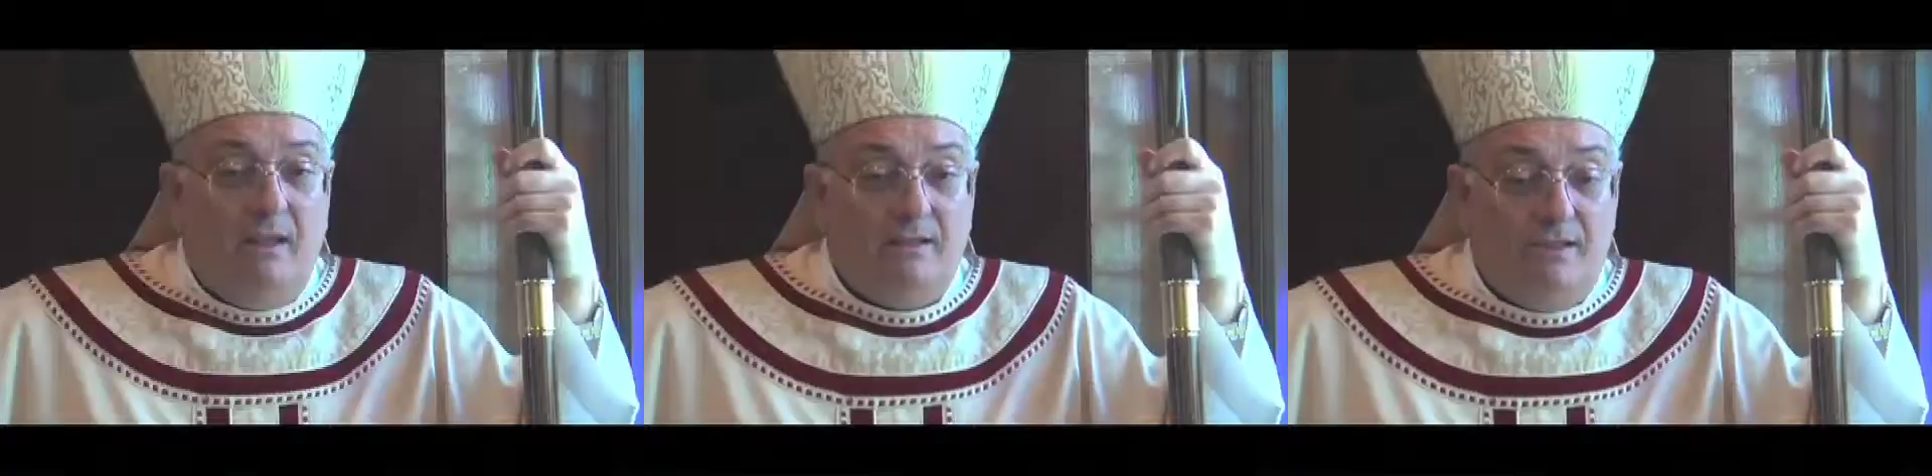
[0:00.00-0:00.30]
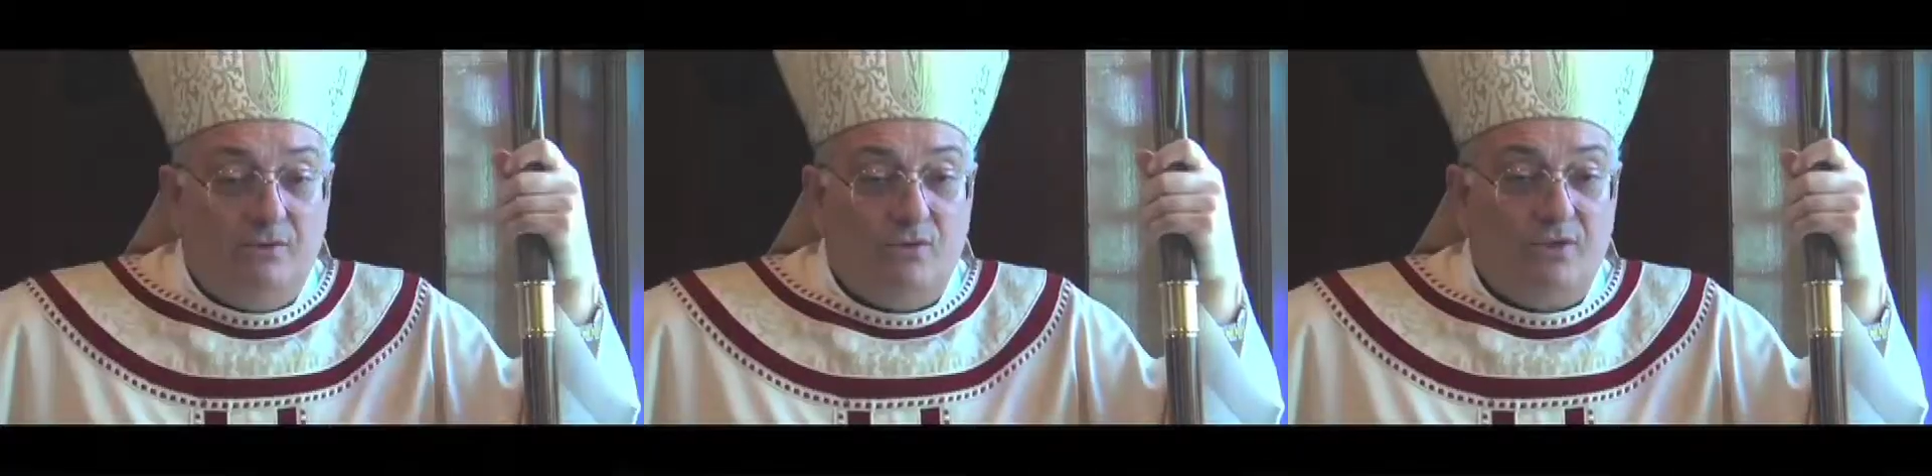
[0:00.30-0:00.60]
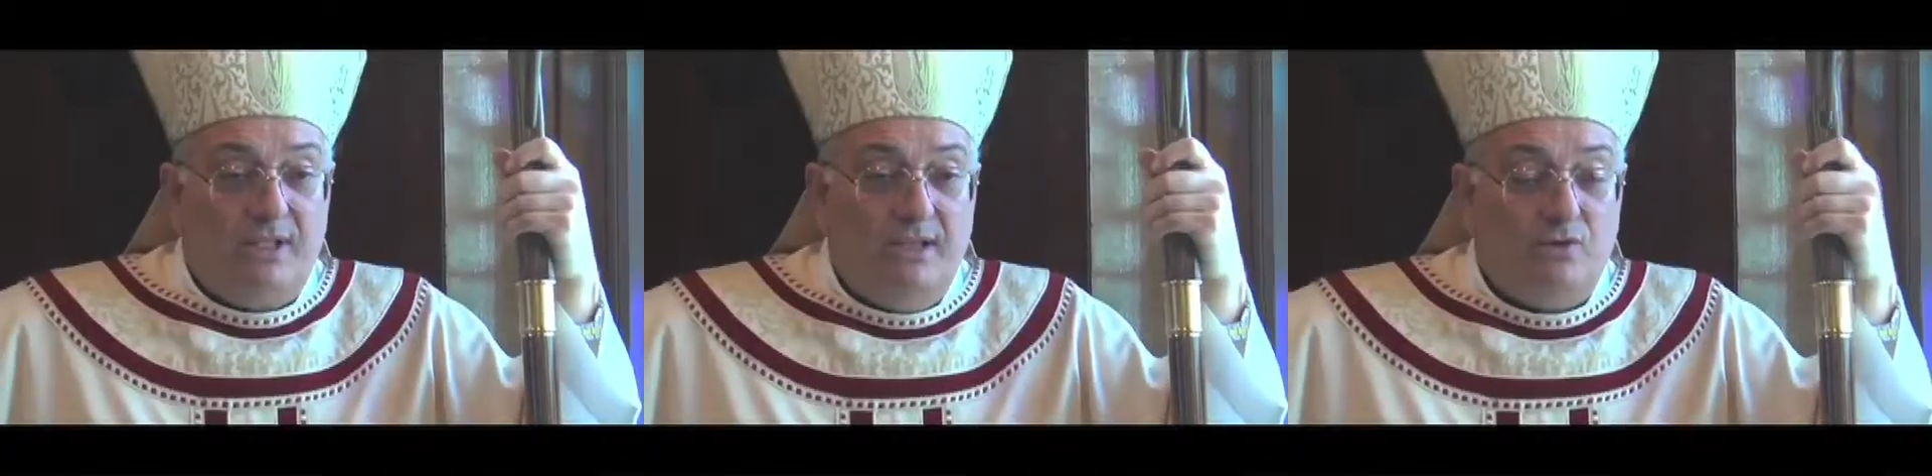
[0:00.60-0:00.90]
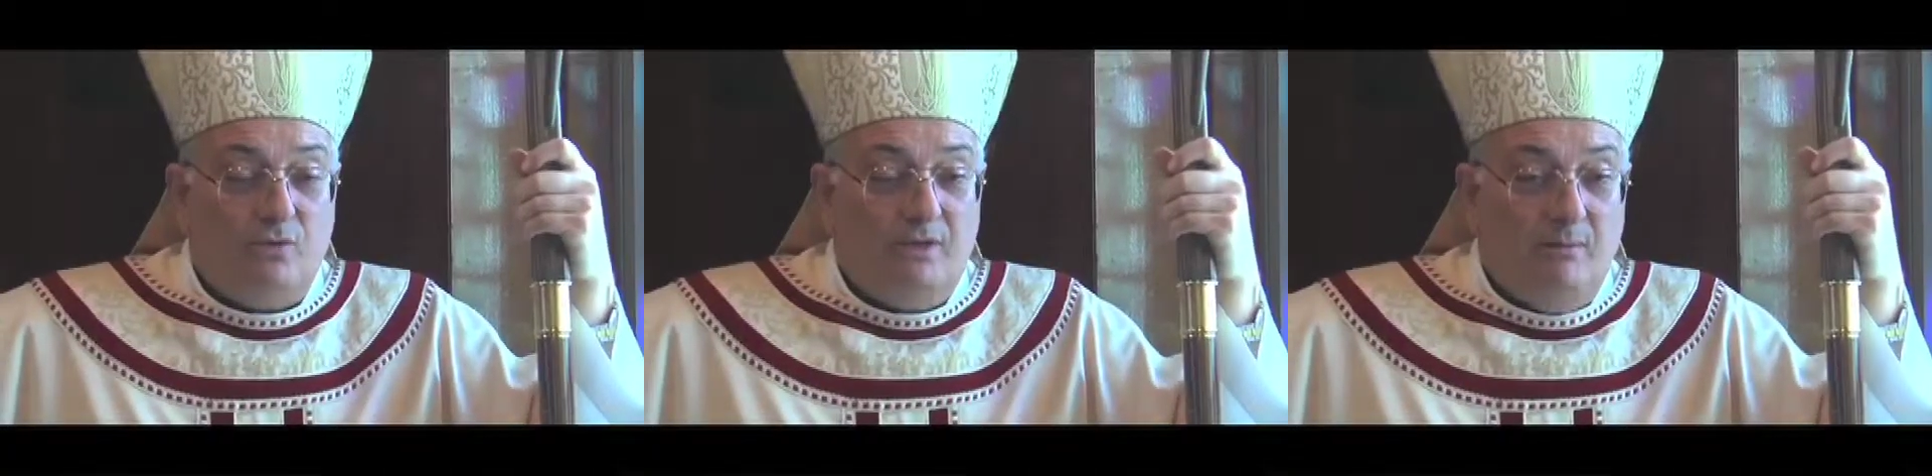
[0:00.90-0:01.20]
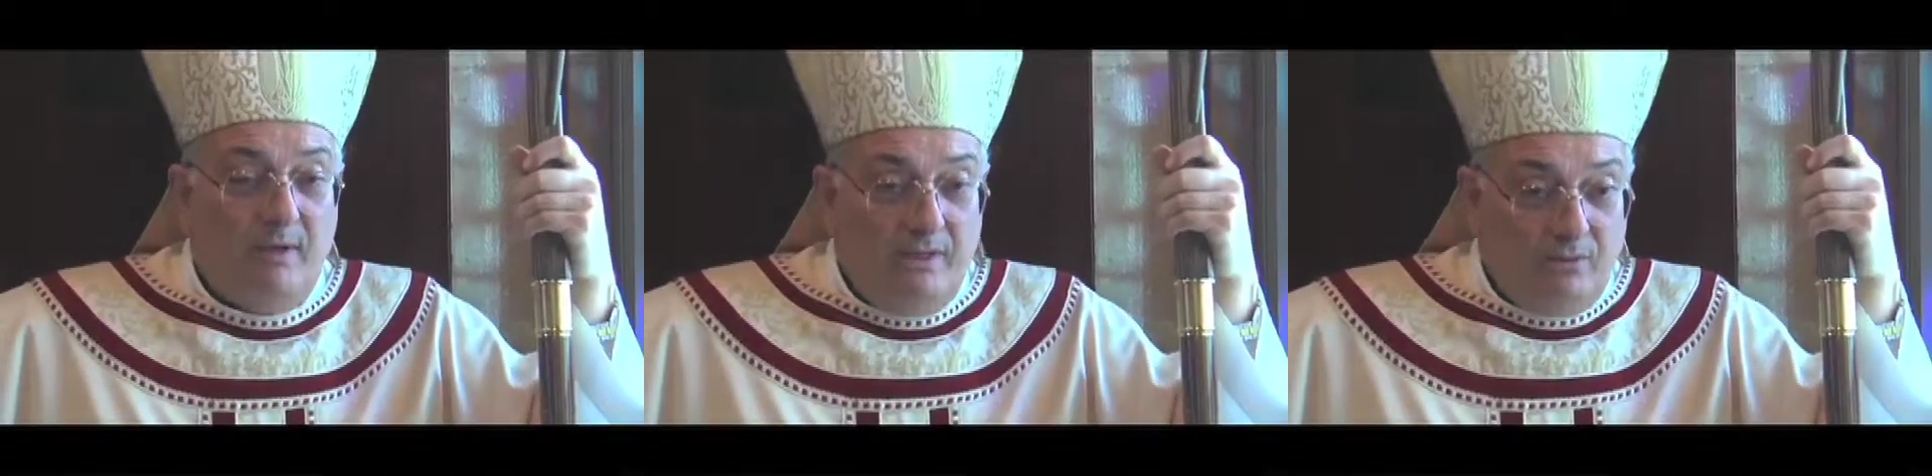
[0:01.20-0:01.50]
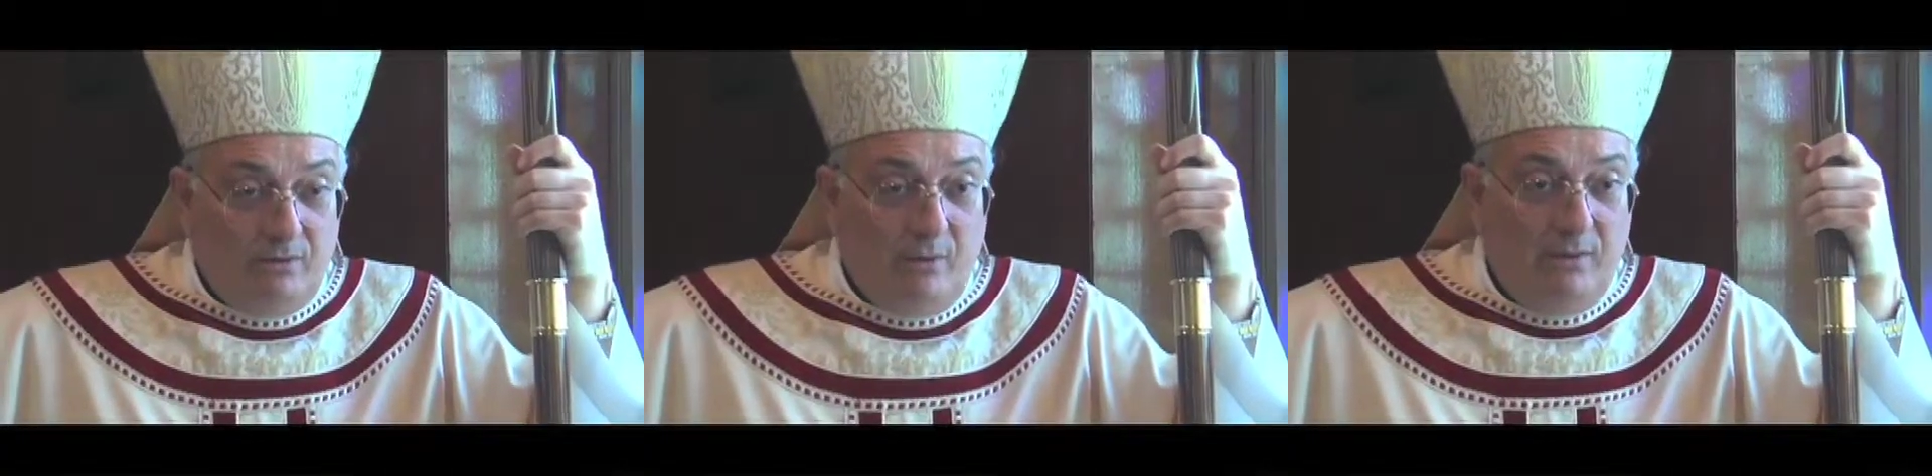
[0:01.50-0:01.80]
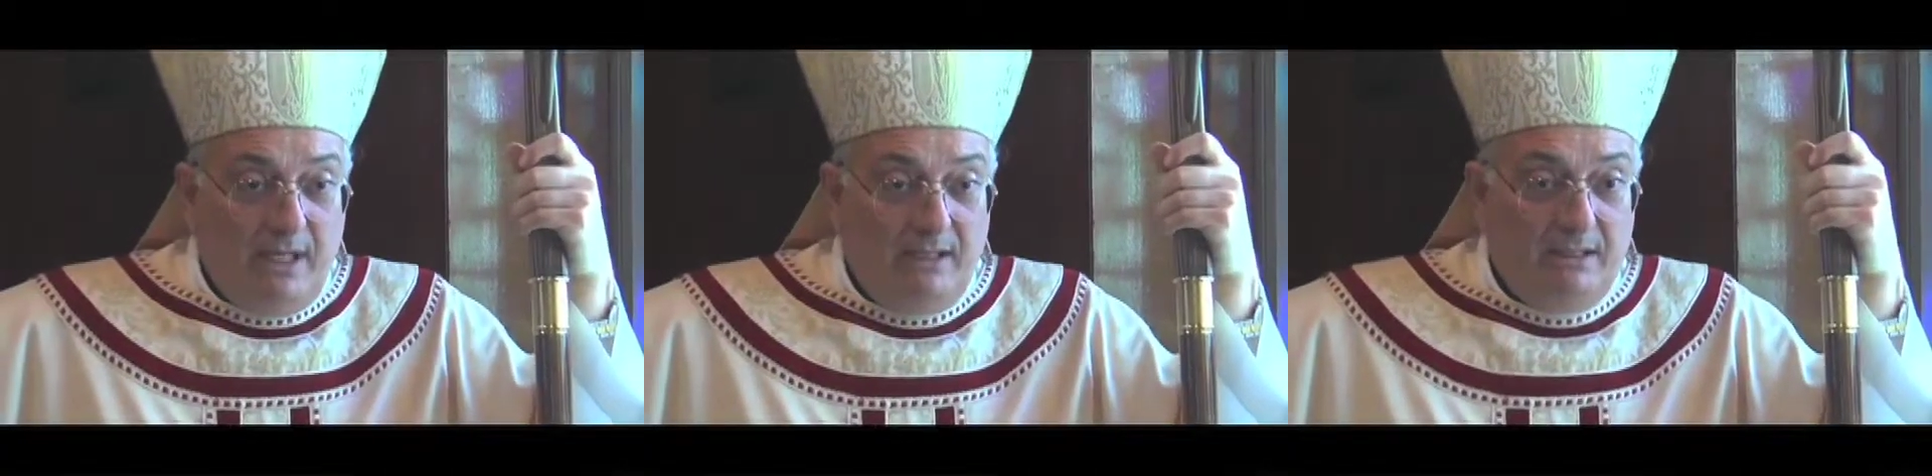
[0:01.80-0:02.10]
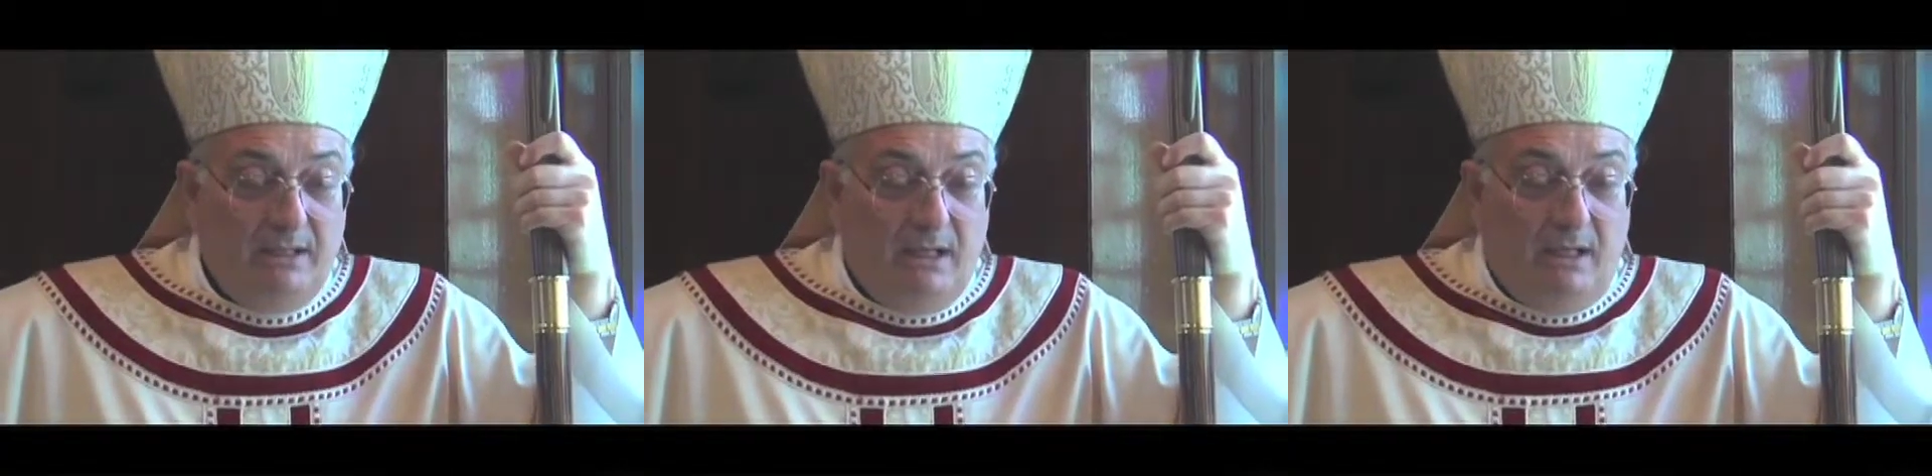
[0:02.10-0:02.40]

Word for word: It's an interesting history. The man who donated